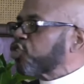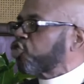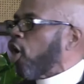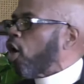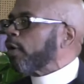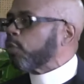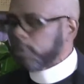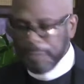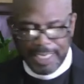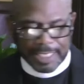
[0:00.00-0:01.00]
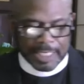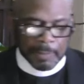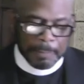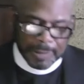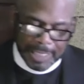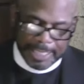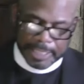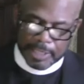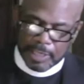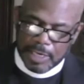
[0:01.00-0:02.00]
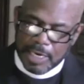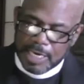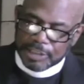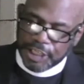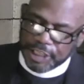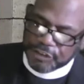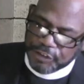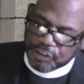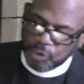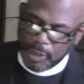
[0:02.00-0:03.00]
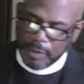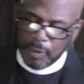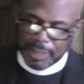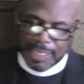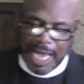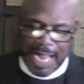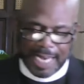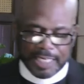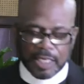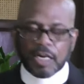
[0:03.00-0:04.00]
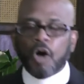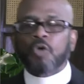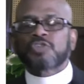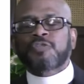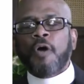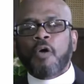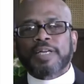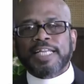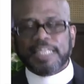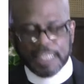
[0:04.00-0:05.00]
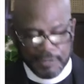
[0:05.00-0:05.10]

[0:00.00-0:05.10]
story would be incomplete. Genesis 21 9 goes forward and it